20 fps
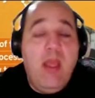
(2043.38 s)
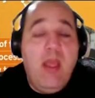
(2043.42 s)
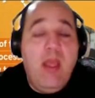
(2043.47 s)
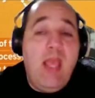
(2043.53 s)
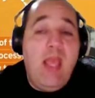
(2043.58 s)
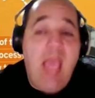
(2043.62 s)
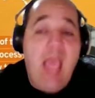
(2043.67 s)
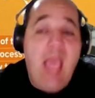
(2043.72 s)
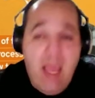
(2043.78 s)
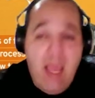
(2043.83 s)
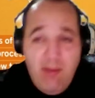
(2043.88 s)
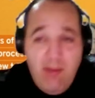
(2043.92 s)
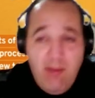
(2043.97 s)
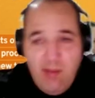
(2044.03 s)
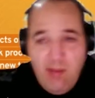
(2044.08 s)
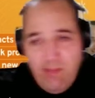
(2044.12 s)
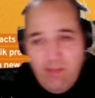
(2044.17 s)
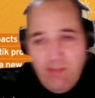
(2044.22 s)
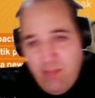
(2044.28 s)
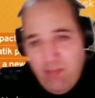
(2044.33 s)
And
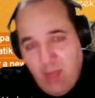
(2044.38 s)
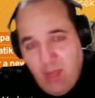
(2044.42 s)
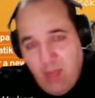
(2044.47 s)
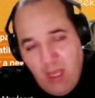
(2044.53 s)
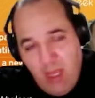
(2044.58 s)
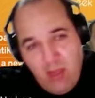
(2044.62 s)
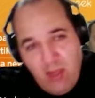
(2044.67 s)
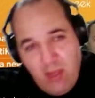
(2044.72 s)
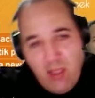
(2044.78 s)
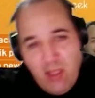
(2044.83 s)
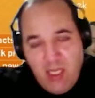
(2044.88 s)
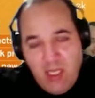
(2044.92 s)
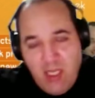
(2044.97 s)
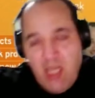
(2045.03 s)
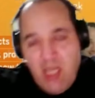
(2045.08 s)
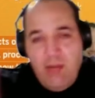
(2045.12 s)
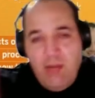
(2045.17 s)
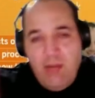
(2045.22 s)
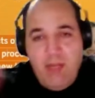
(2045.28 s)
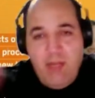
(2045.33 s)
it's not
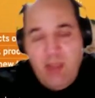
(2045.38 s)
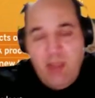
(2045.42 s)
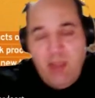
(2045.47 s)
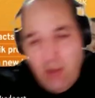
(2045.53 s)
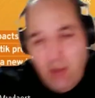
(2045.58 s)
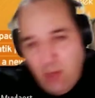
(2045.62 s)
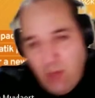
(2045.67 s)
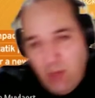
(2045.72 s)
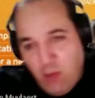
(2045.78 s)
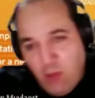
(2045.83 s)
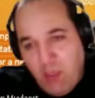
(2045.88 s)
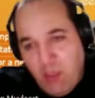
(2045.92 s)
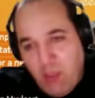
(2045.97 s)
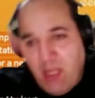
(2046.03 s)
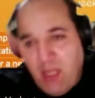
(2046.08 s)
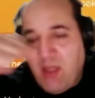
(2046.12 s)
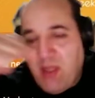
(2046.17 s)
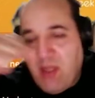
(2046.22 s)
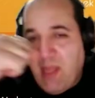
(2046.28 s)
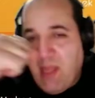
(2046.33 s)
here, but it's going to be in
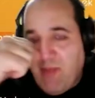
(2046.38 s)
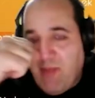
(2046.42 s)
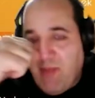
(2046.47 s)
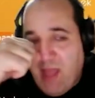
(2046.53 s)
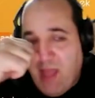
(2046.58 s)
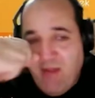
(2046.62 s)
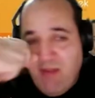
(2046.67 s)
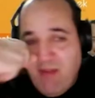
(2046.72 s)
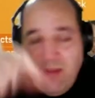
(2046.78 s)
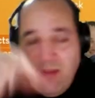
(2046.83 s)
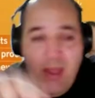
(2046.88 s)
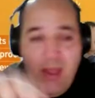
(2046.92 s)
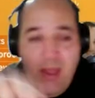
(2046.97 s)
the step 7.